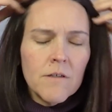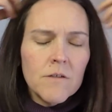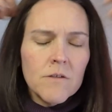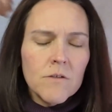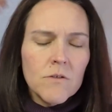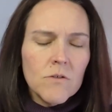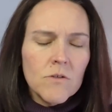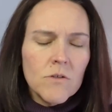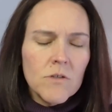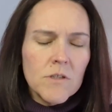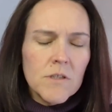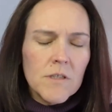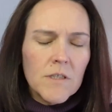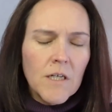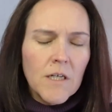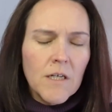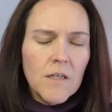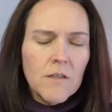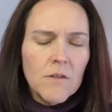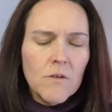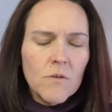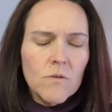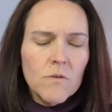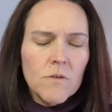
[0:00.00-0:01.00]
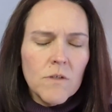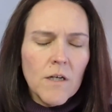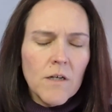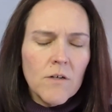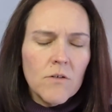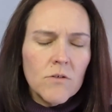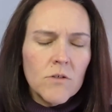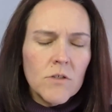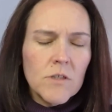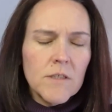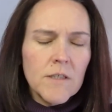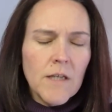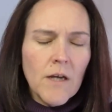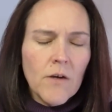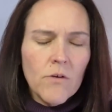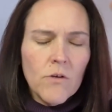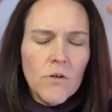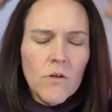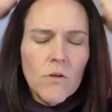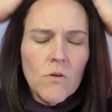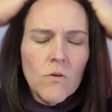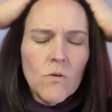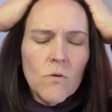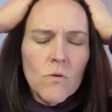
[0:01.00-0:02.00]
So just take those energies out.
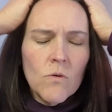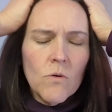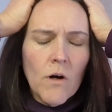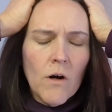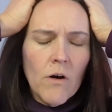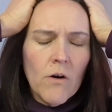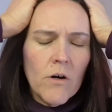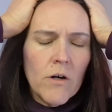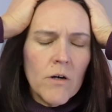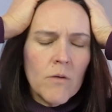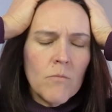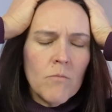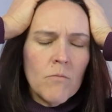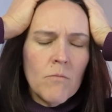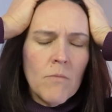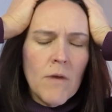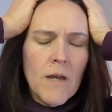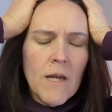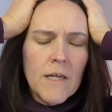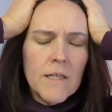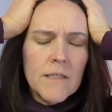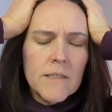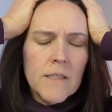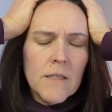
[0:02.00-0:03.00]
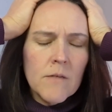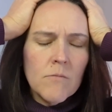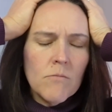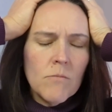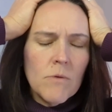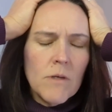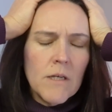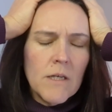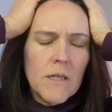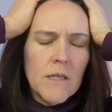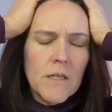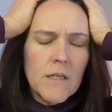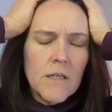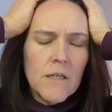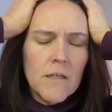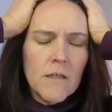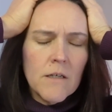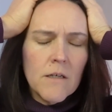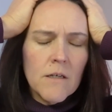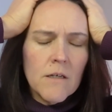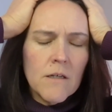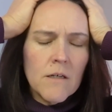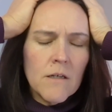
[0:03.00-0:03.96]
You are an amazing being.